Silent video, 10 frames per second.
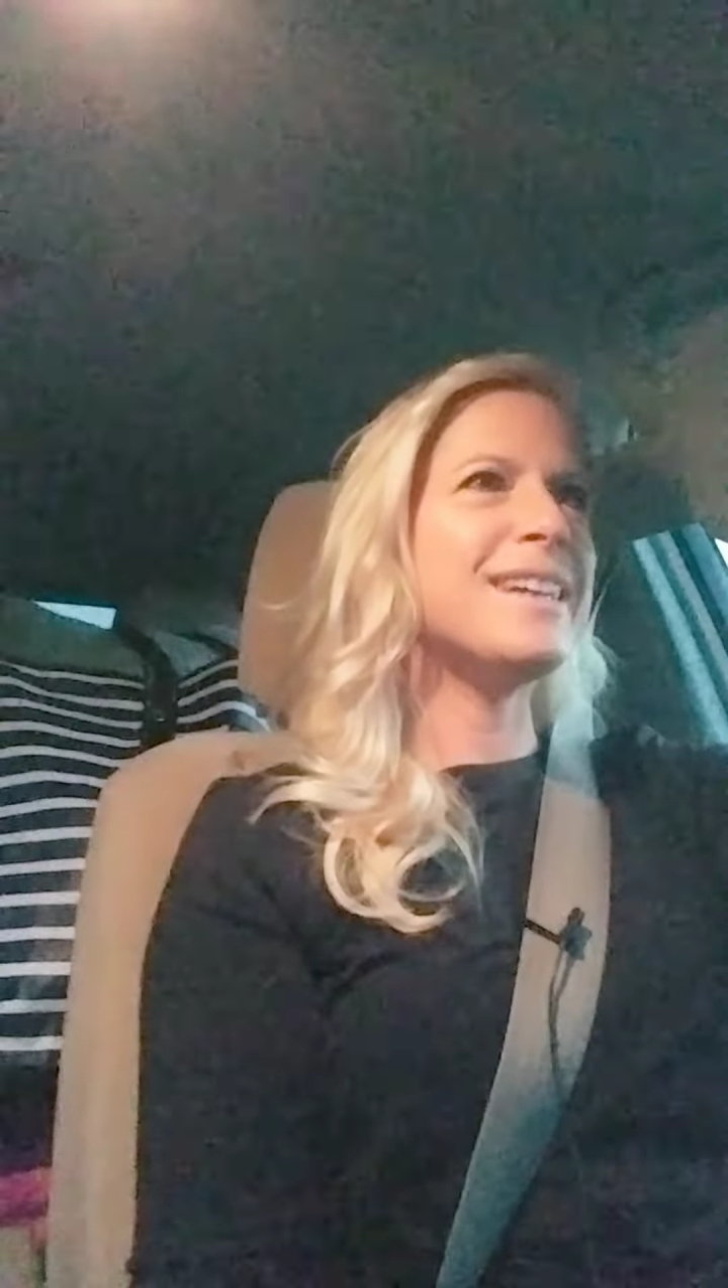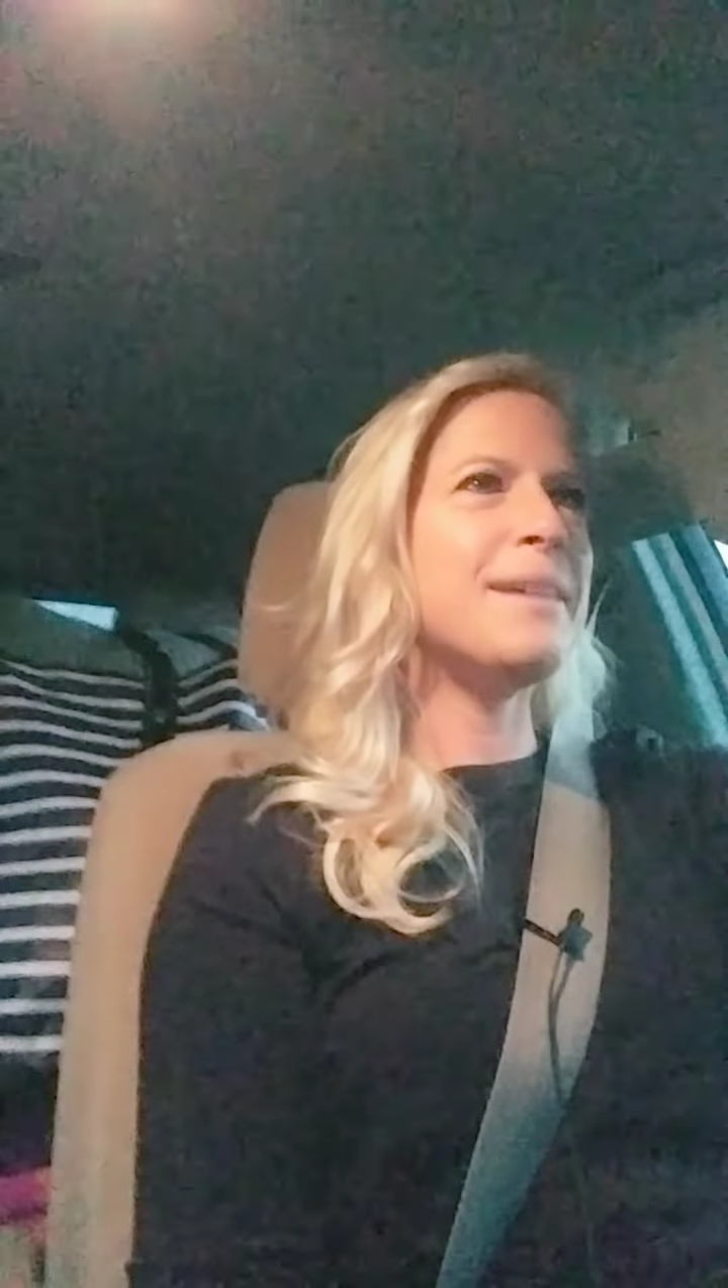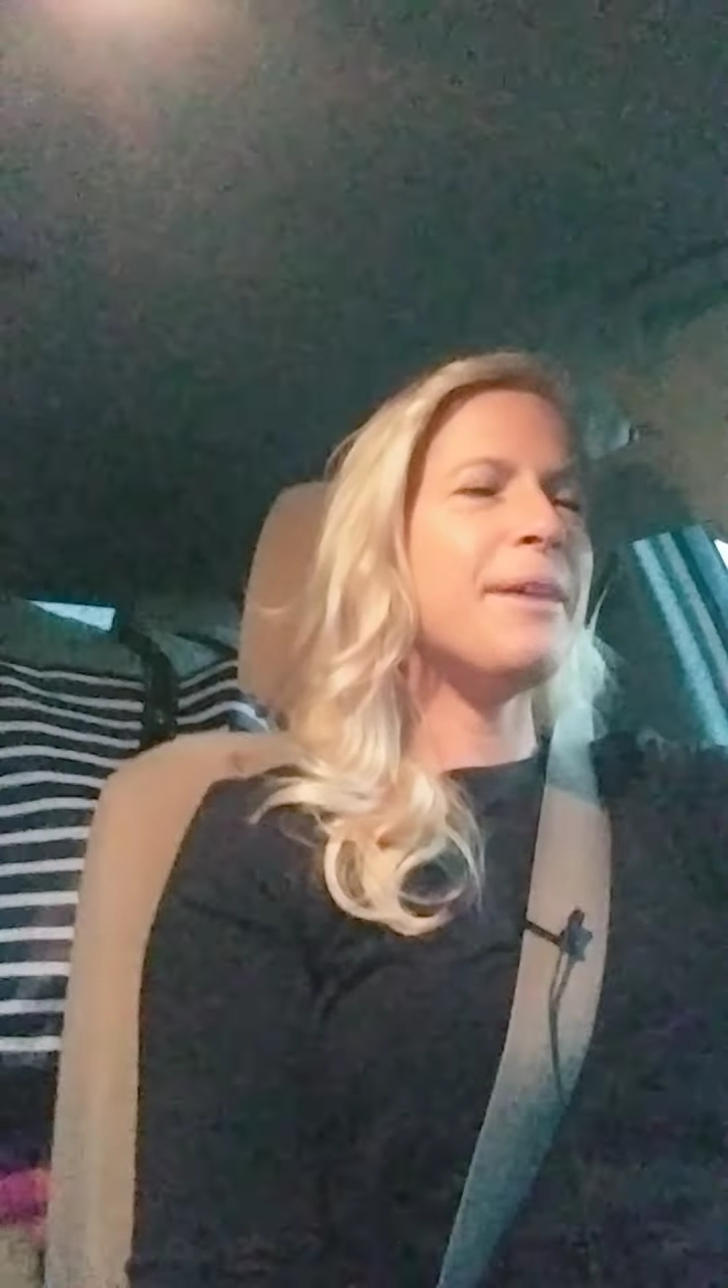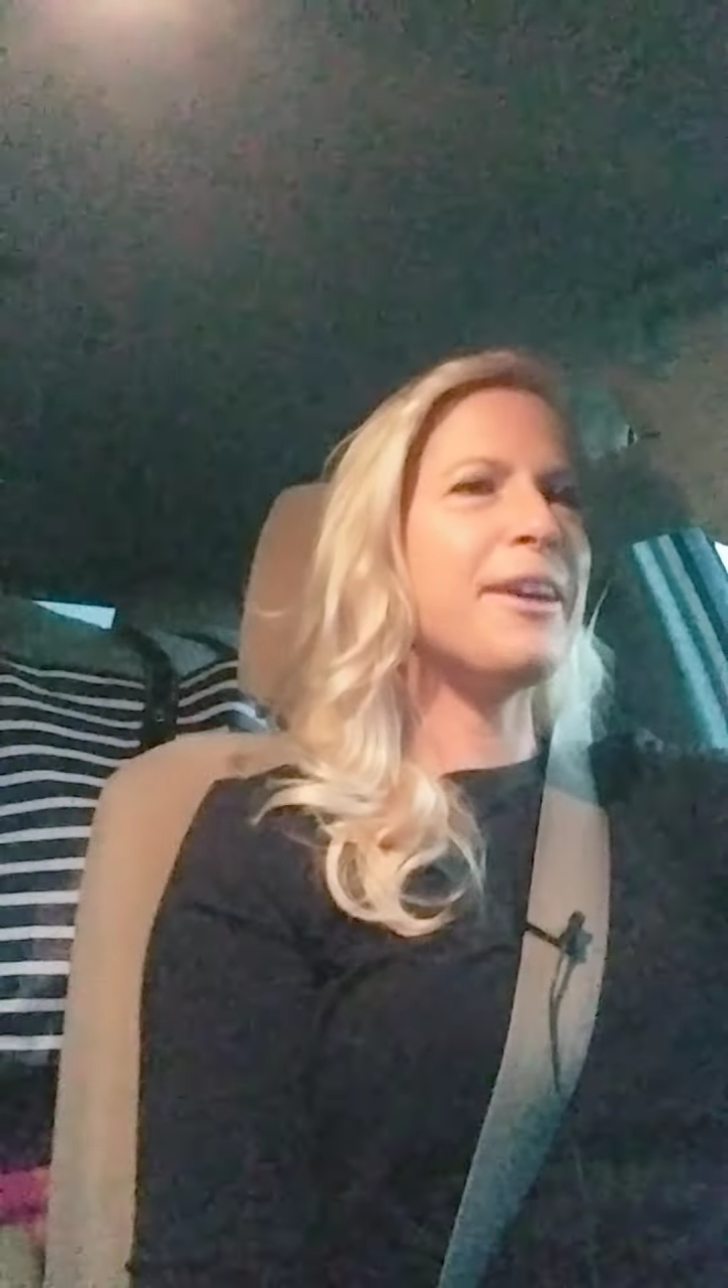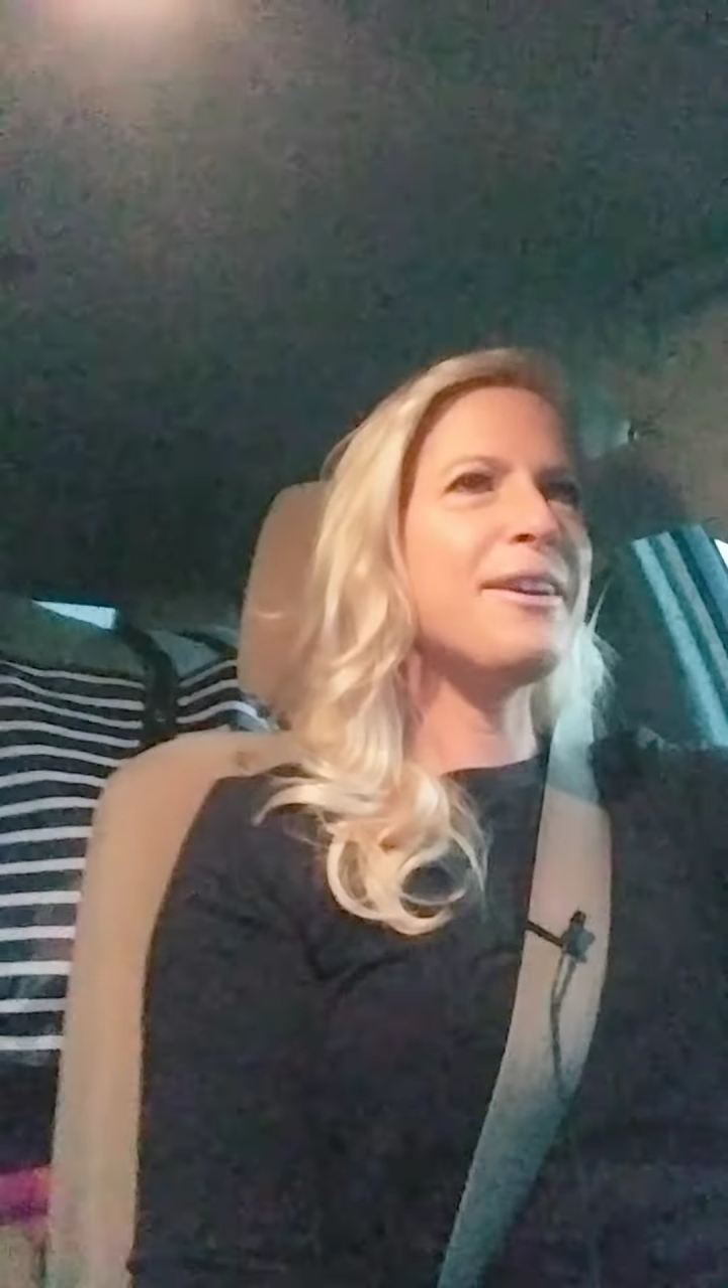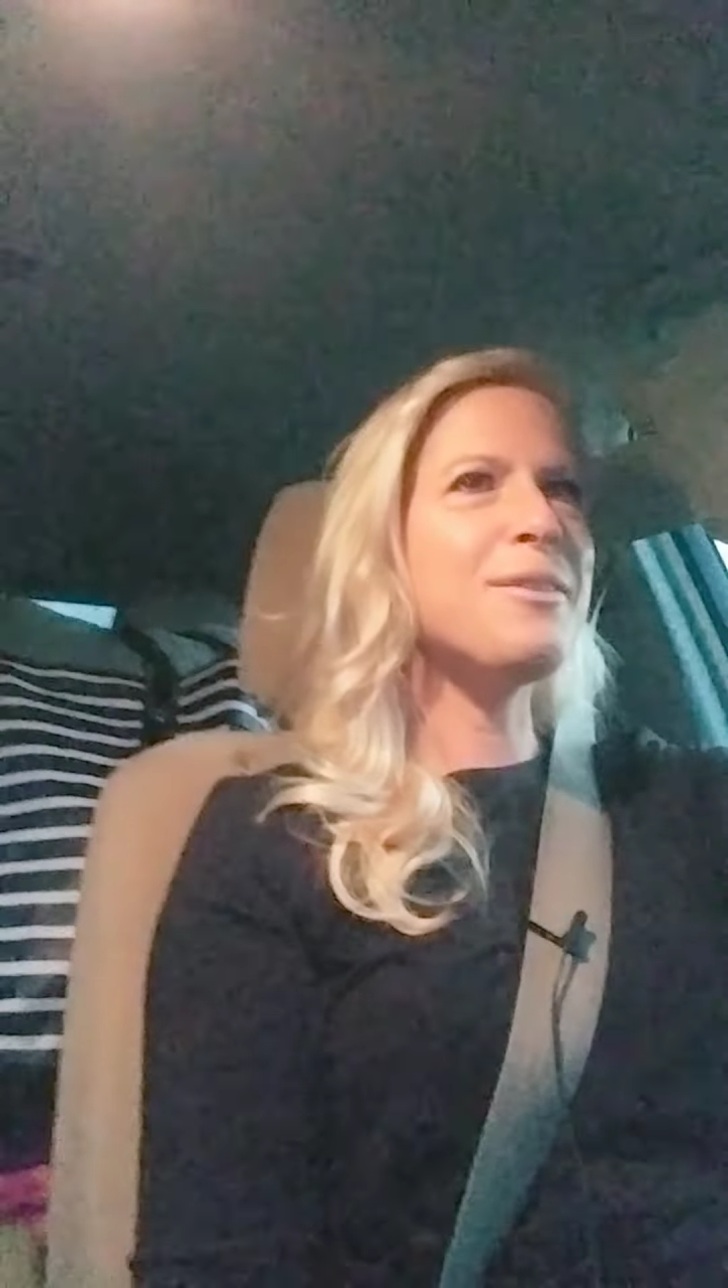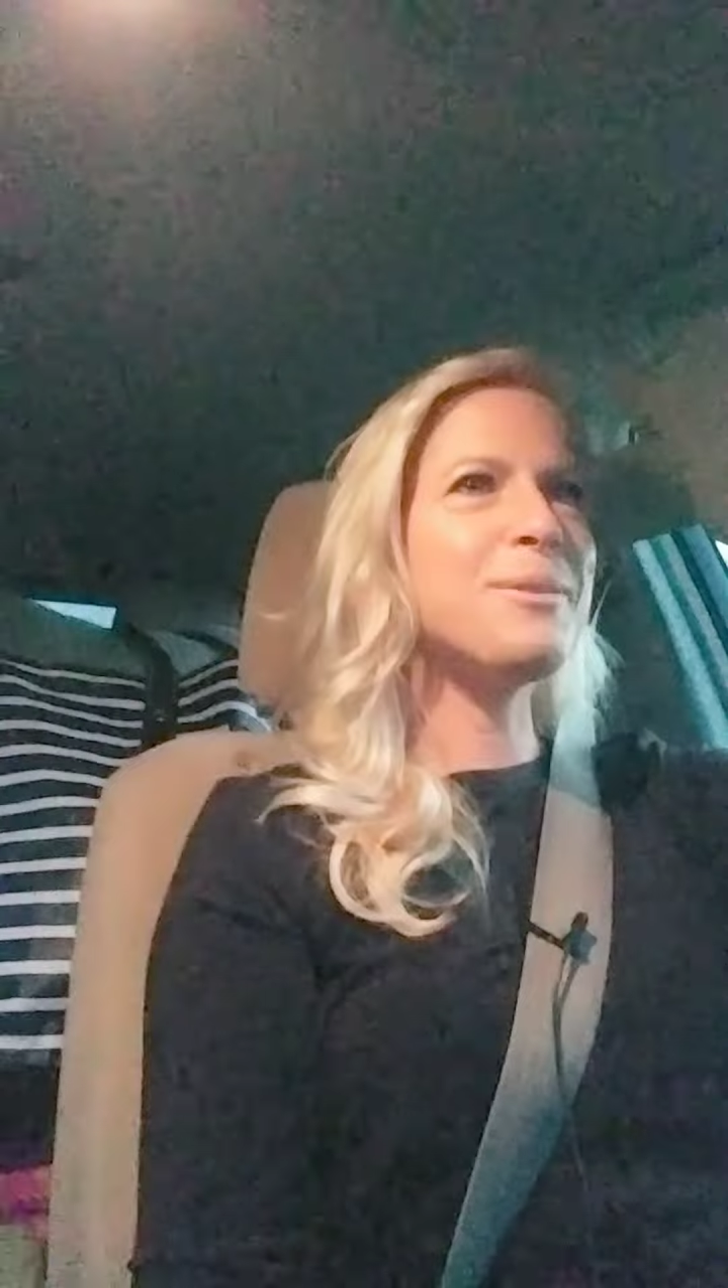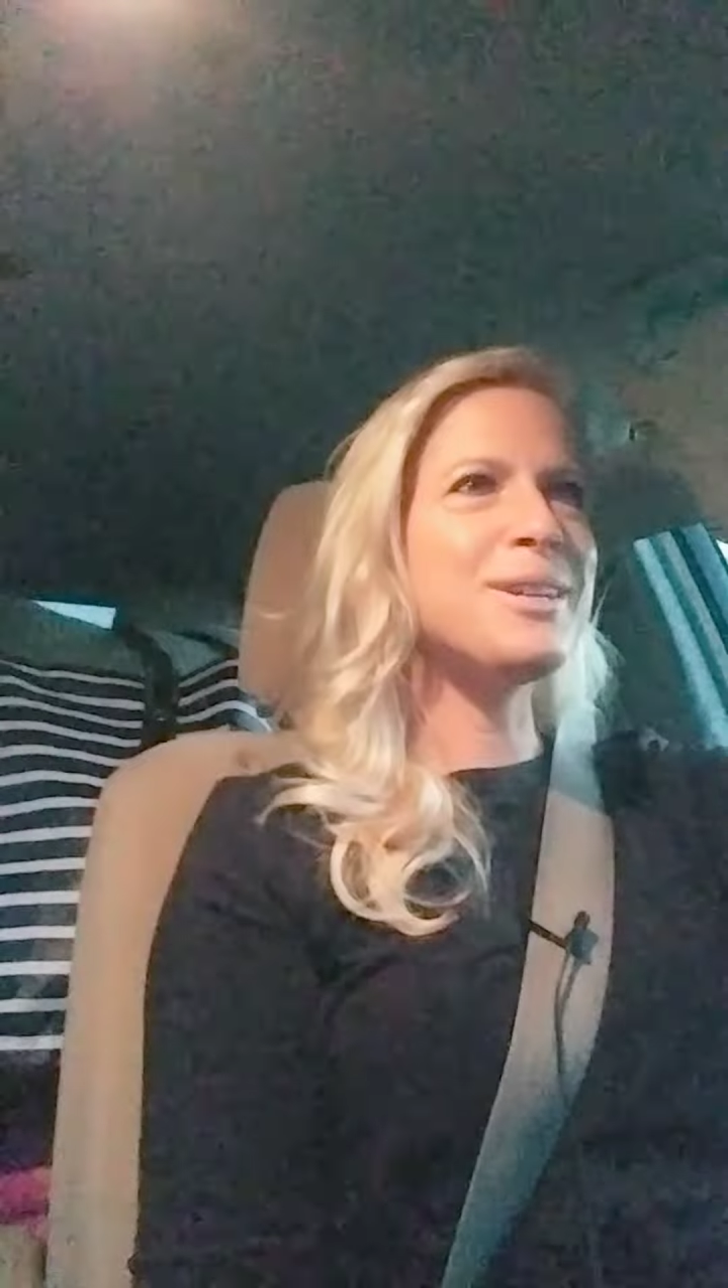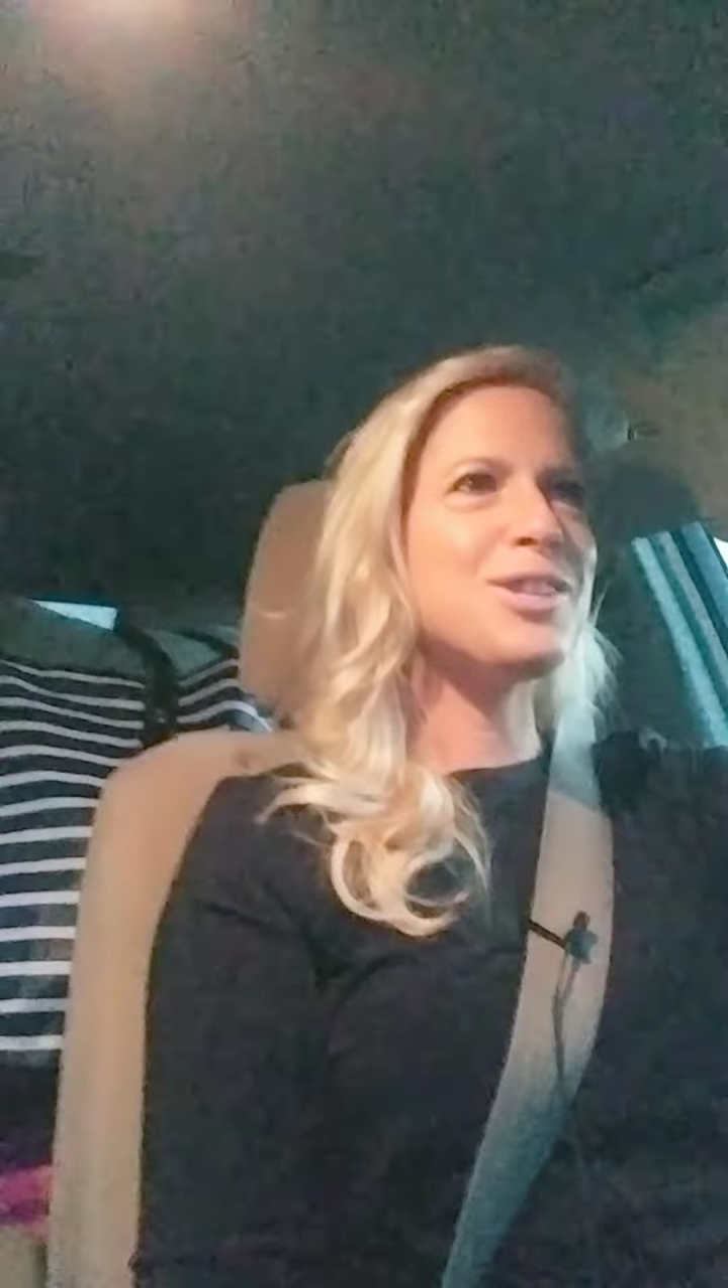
I'm hearing the word